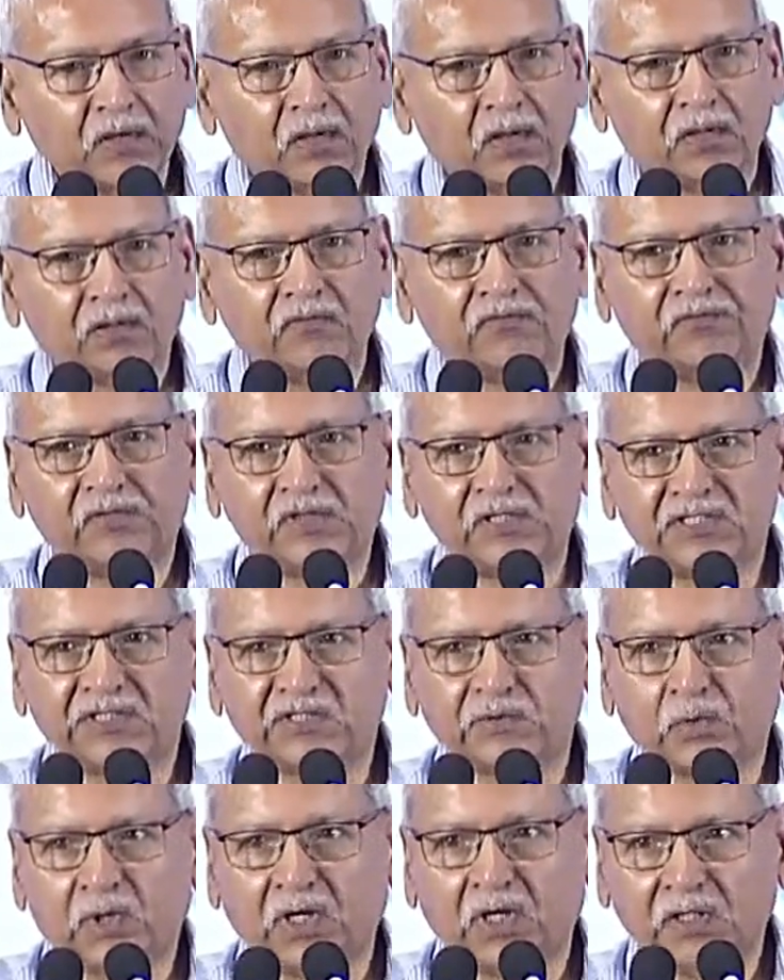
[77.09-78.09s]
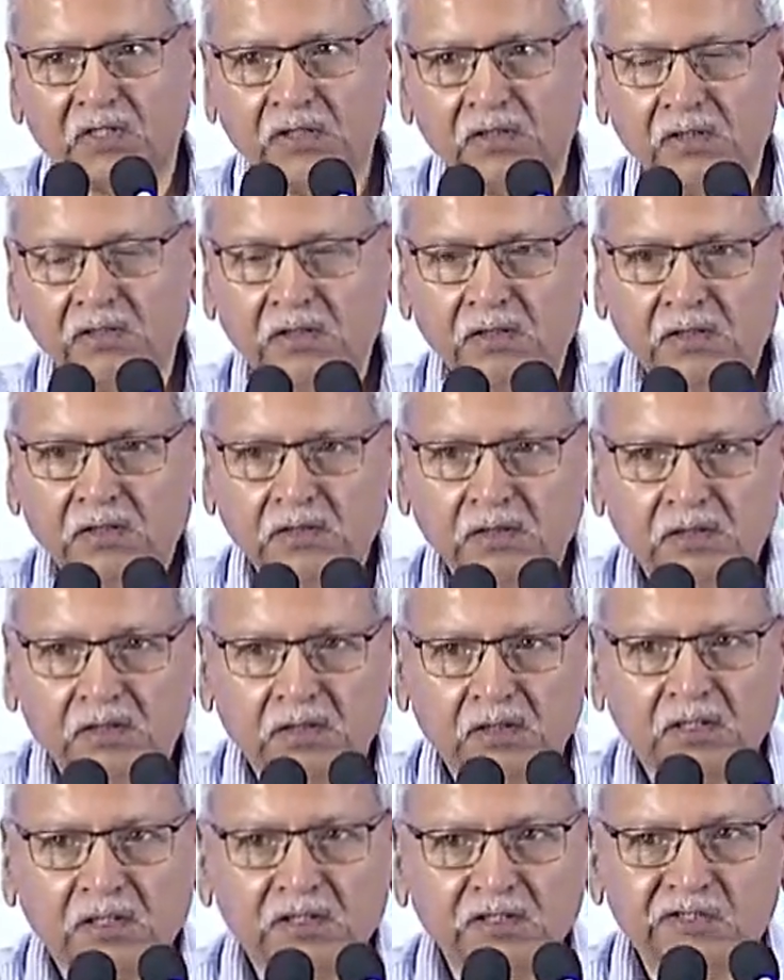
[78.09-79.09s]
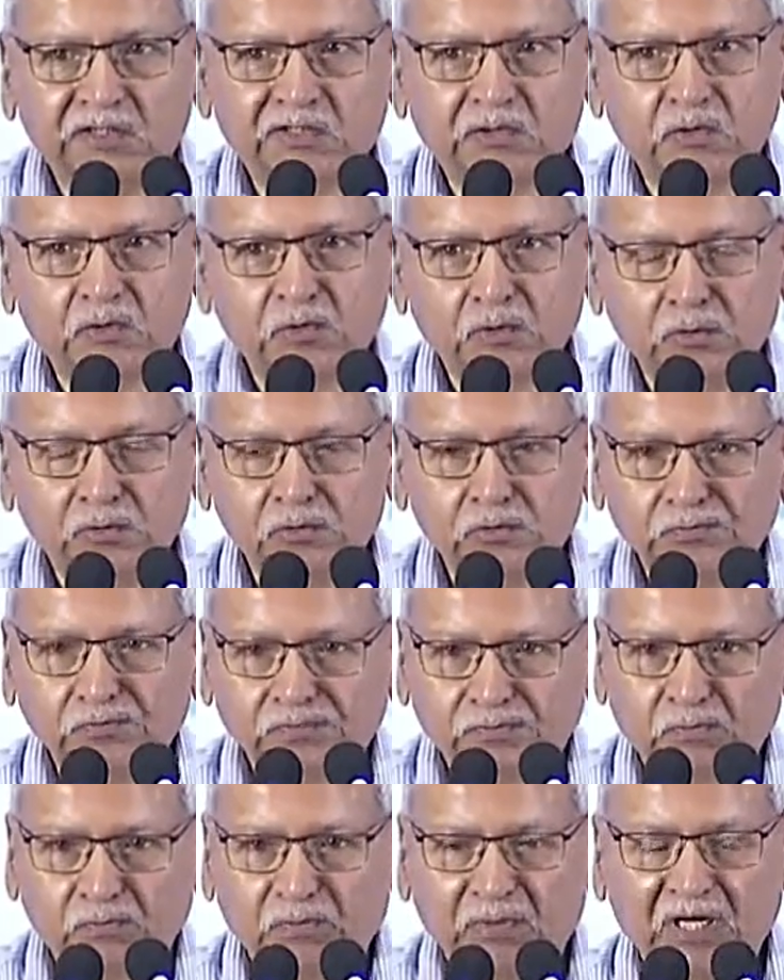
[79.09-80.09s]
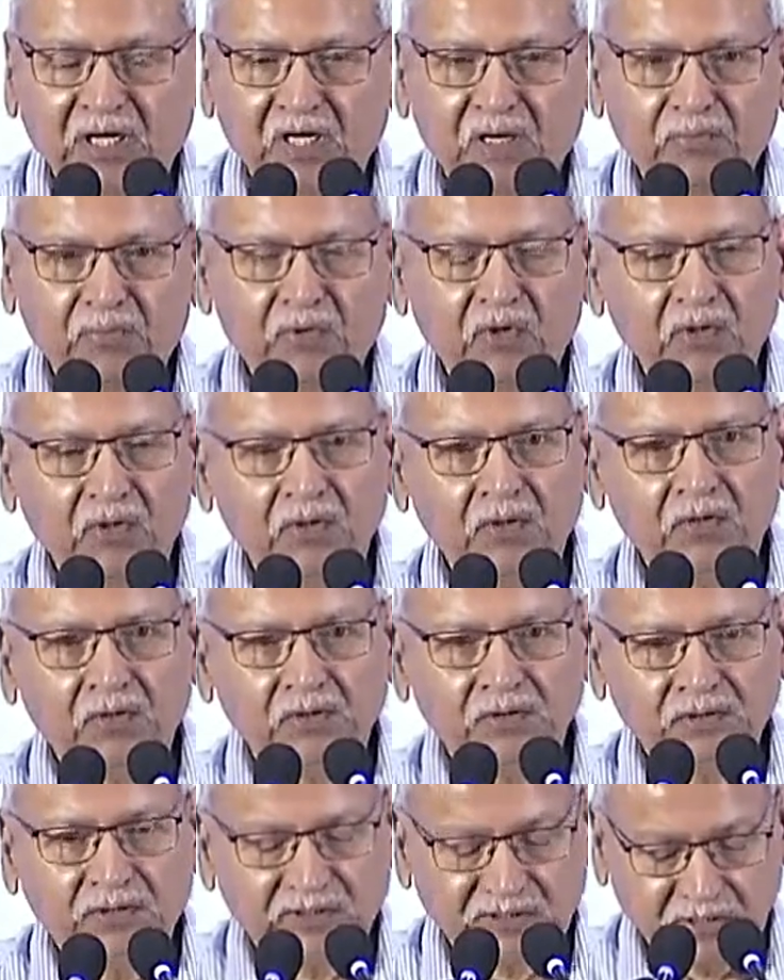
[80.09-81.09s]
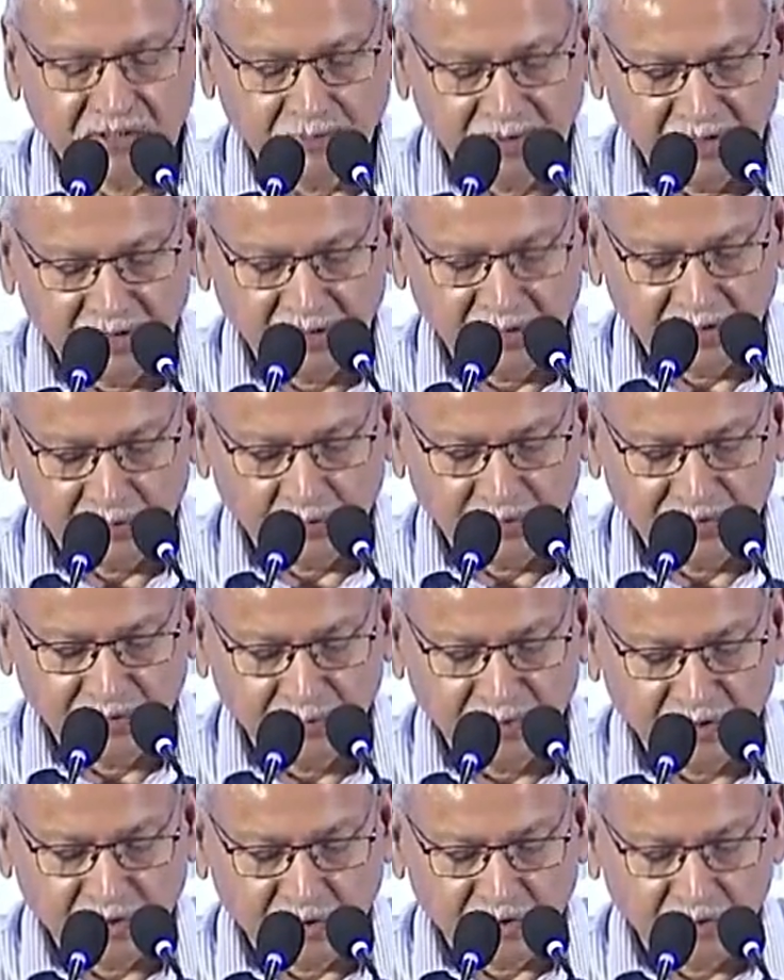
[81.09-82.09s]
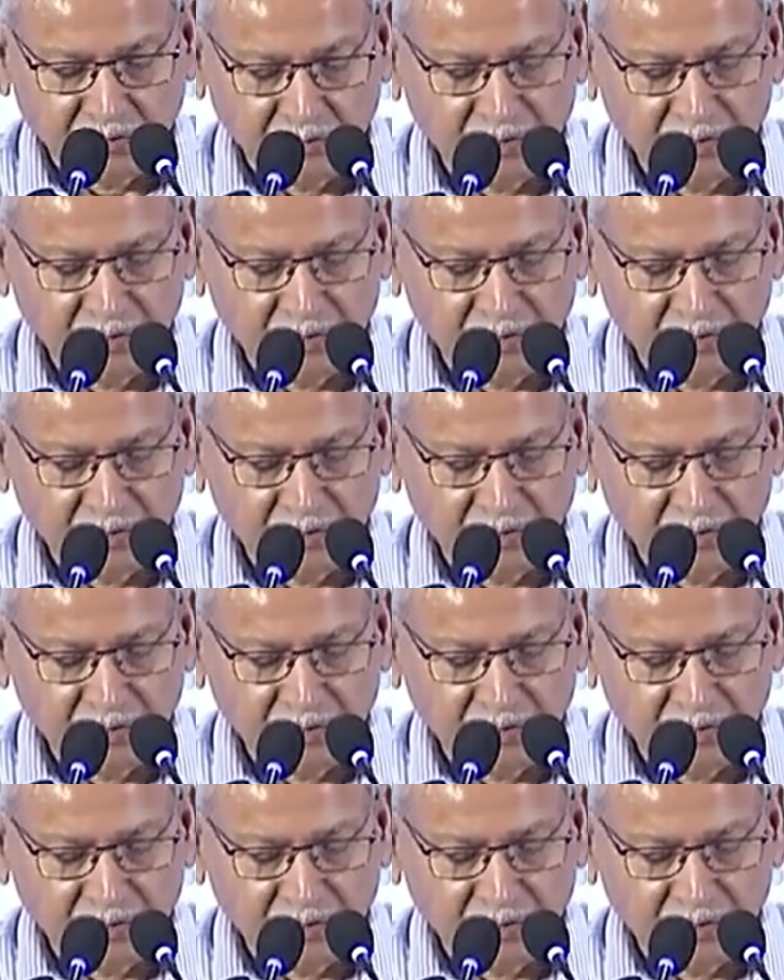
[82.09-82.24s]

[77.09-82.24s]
The first one is to pick up on something that was mentioned